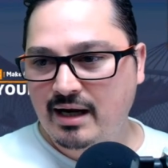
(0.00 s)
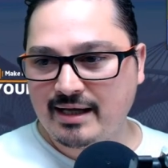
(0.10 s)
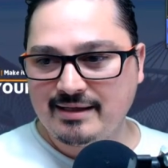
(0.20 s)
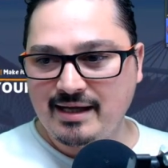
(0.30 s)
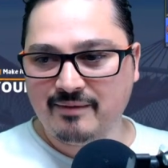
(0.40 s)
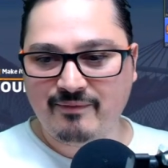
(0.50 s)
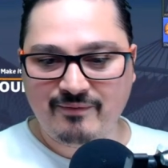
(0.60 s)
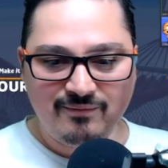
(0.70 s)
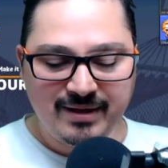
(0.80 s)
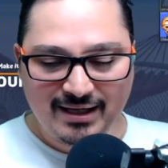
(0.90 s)
like they're
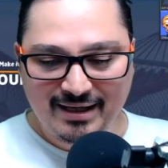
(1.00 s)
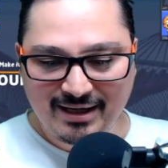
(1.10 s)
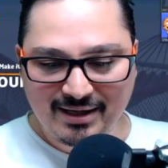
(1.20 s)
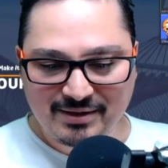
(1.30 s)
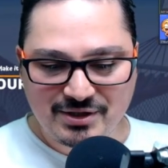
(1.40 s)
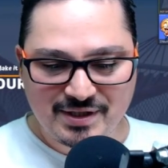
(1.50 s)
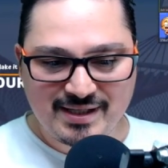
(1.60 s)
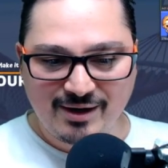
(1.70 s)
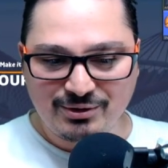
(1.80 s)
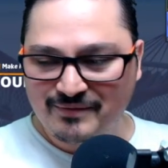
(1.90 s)
uh,
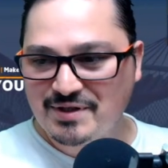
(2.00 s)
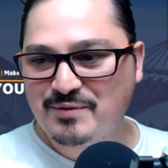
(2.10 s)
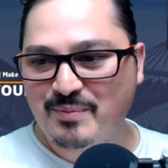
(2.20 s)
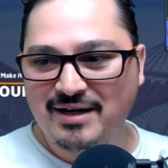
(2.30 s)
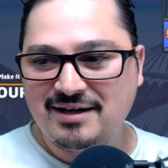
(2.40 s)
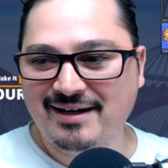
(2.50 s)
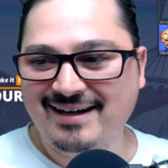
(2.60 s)
just out of the spinner,